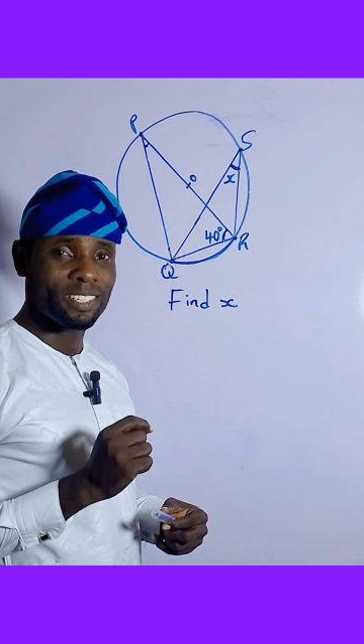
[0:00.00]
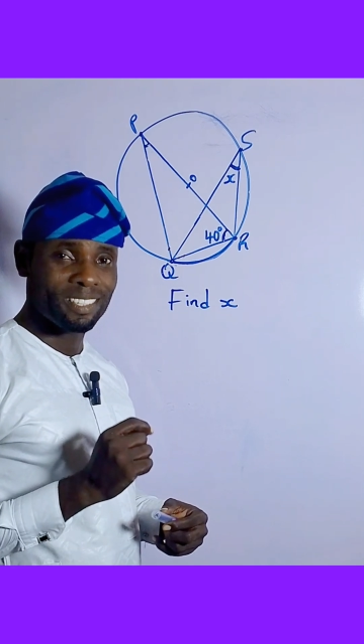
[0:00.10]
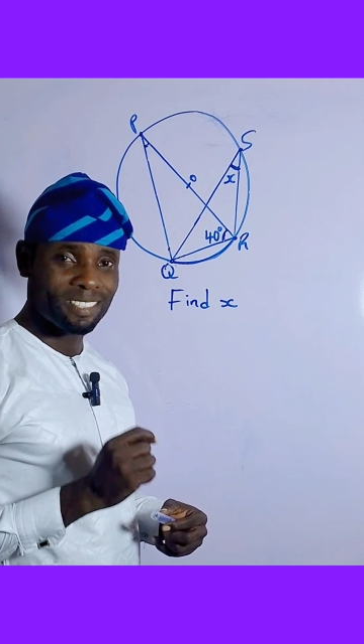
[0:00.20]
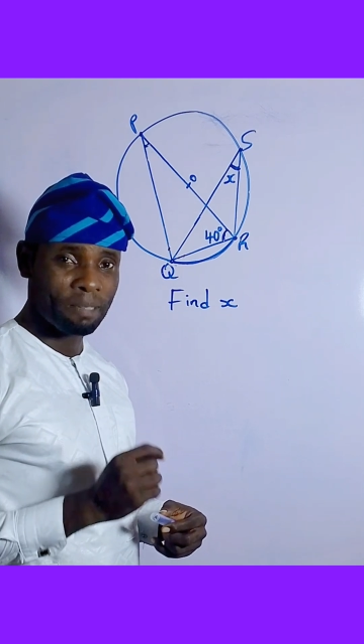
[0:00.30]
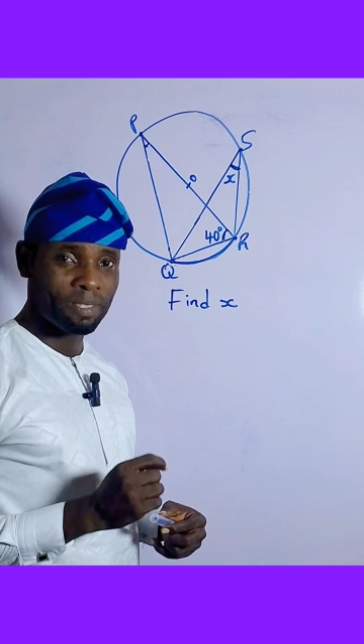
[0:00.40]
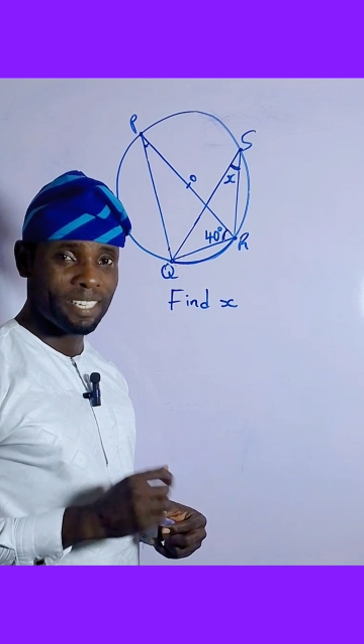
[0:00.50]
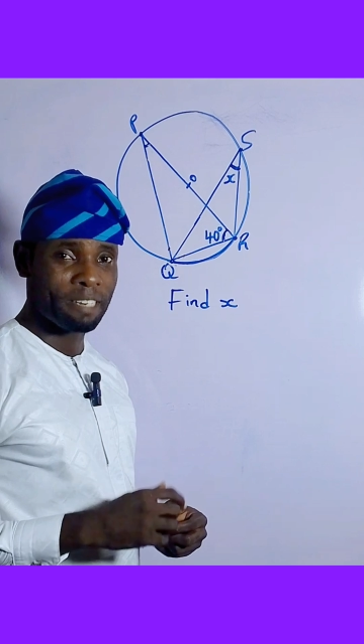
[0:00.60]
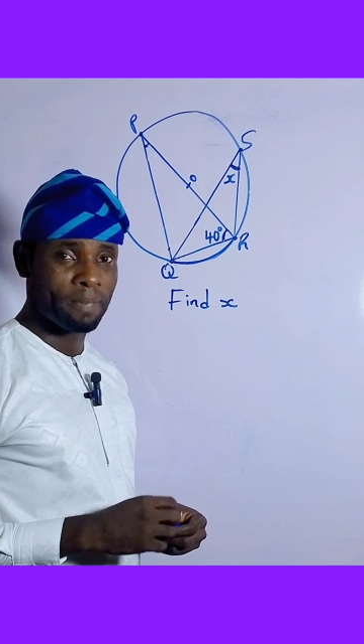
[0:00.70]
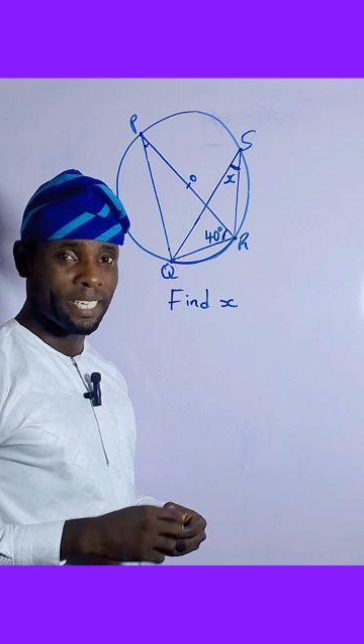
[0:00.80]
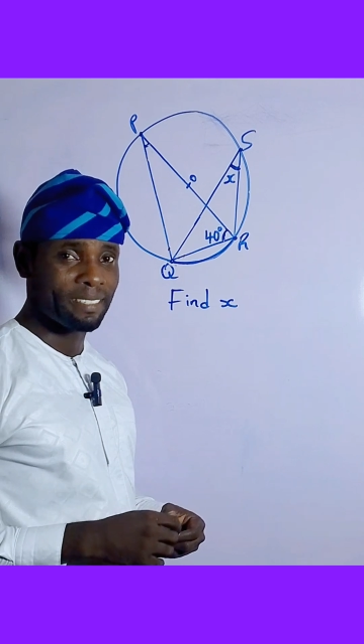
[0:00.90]
in the same
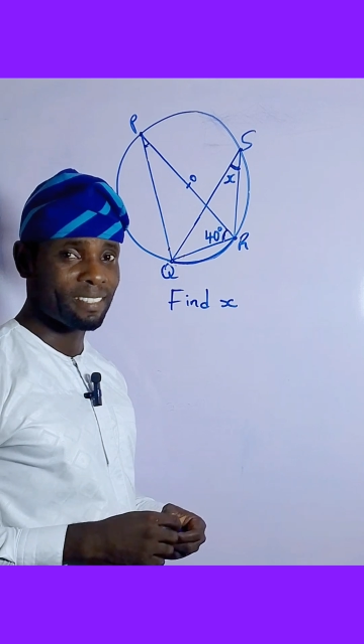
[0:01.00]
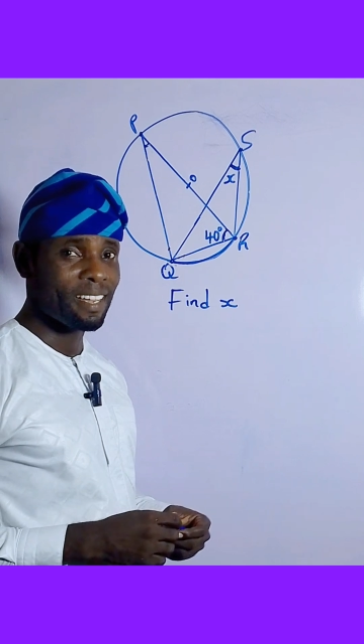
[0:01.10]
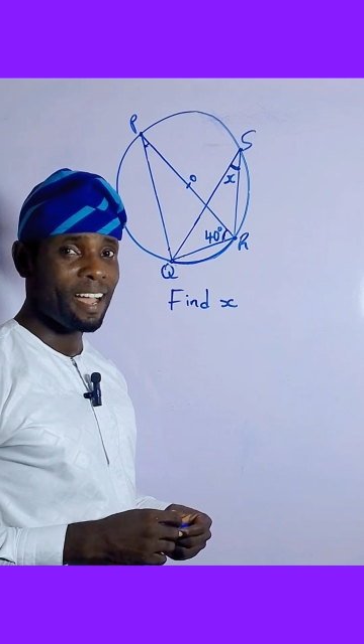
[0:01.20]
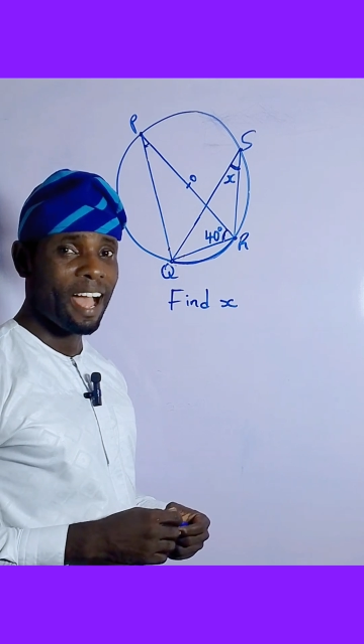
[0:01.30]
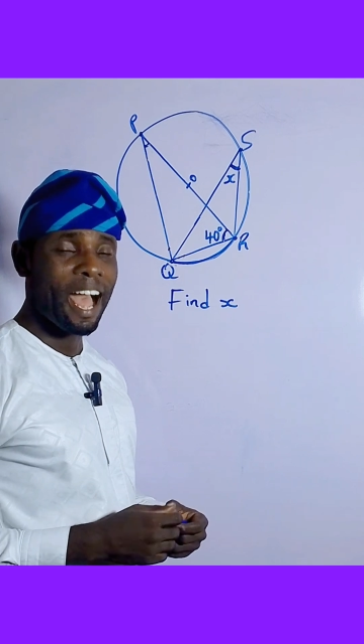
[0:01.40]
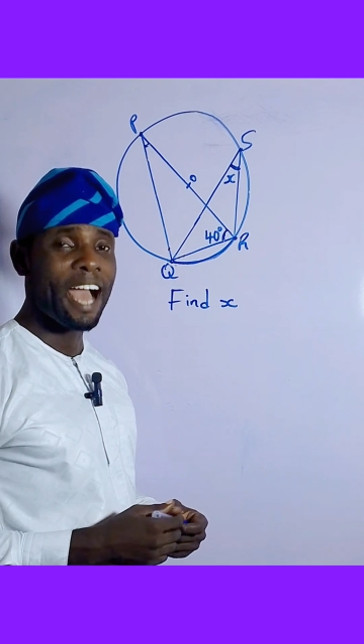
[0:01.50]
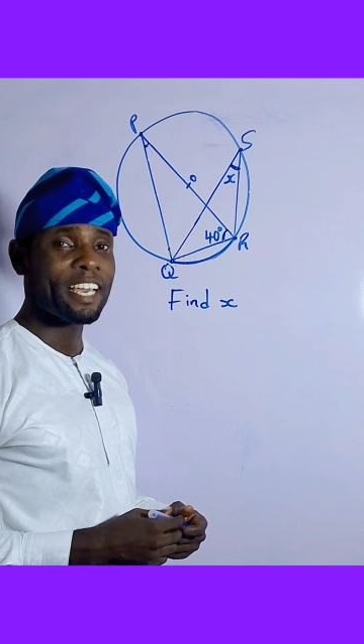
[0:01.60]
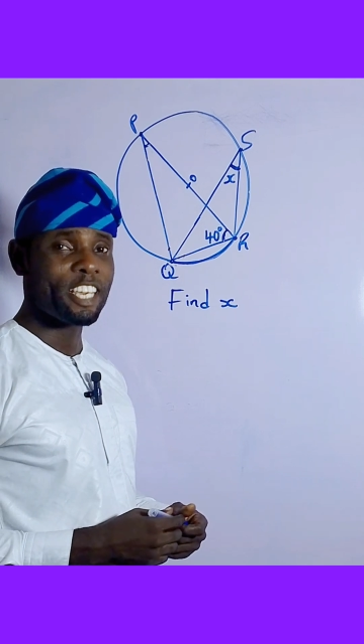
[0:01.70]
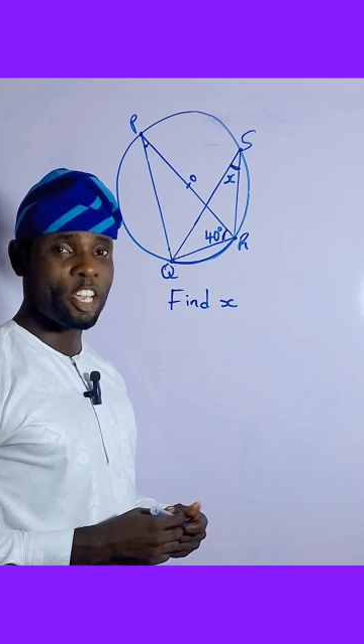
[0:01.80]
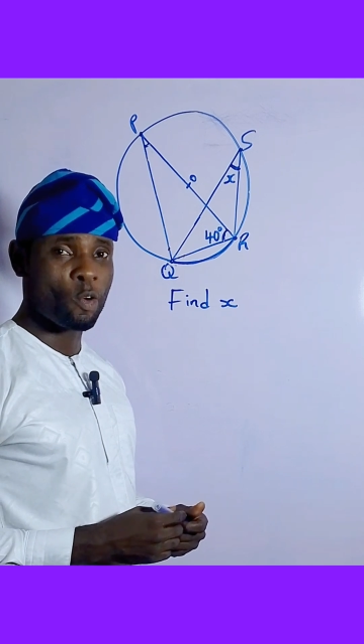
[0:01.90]
segment
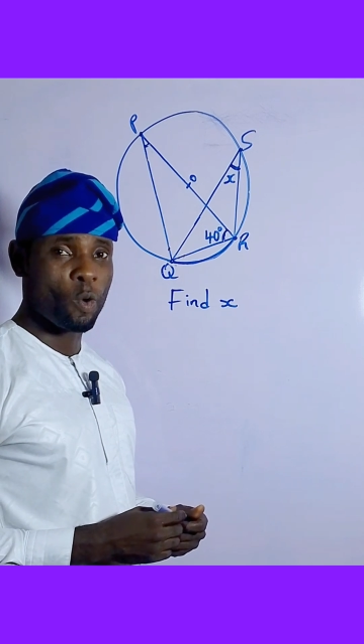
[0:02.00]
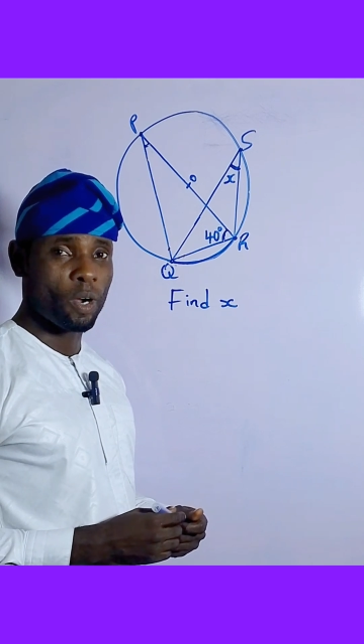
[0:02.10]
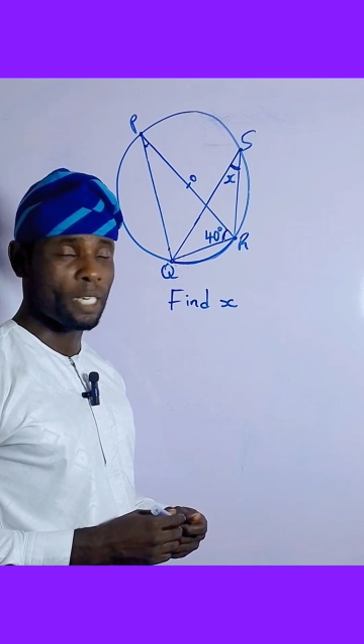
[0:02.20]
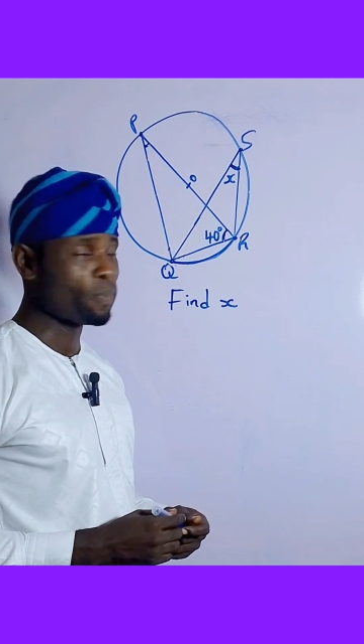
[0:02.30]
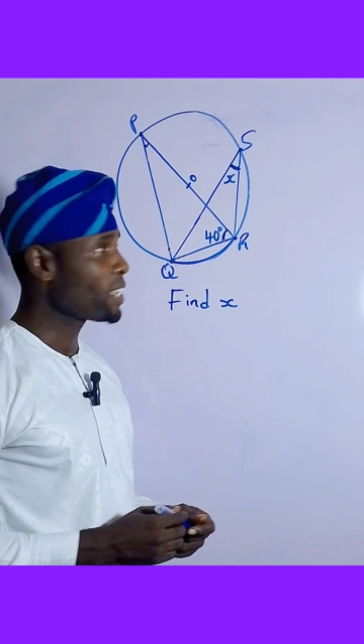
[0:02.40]
are equal.